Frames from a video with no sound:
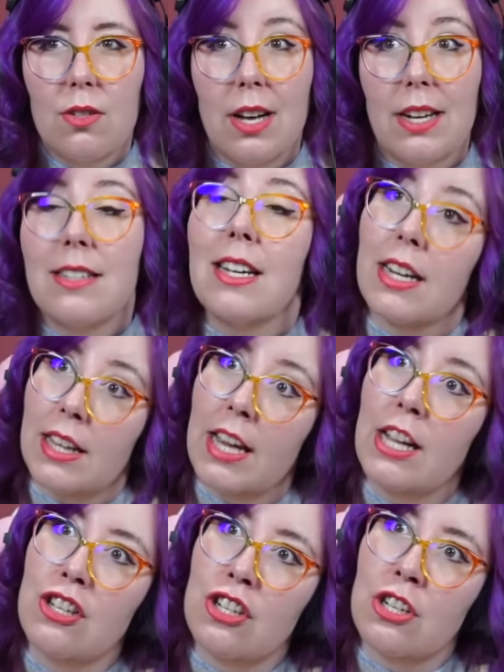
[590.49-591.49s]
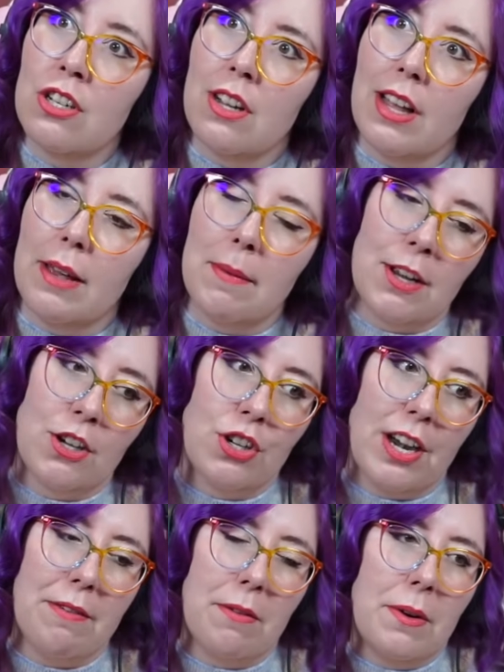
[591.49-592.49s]
like dedication to like making
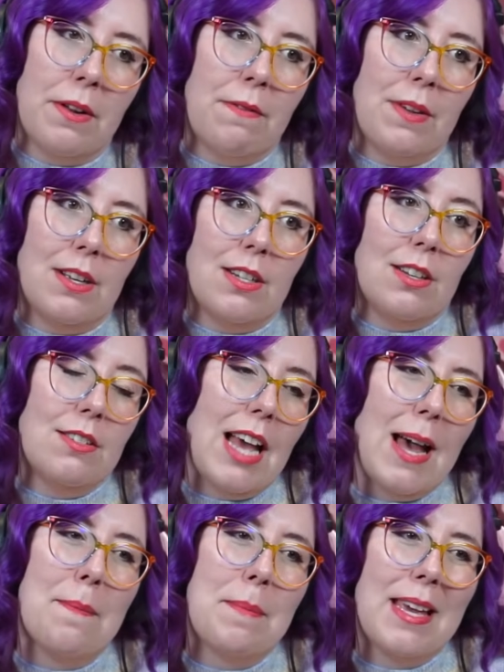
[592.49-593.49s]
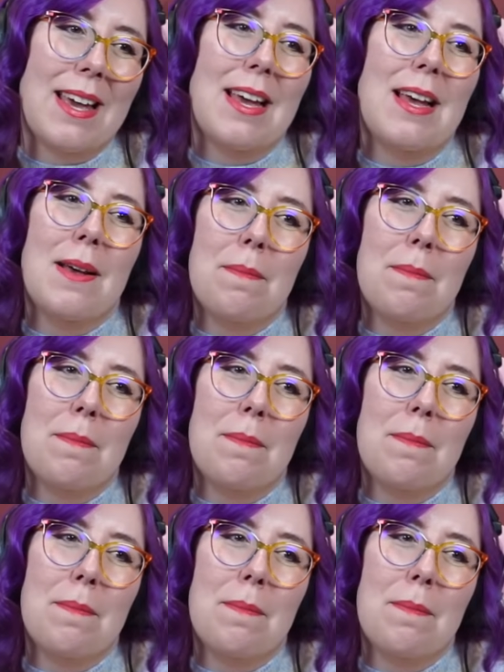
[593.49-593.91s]
sure everyone in Fairy Tail is happy,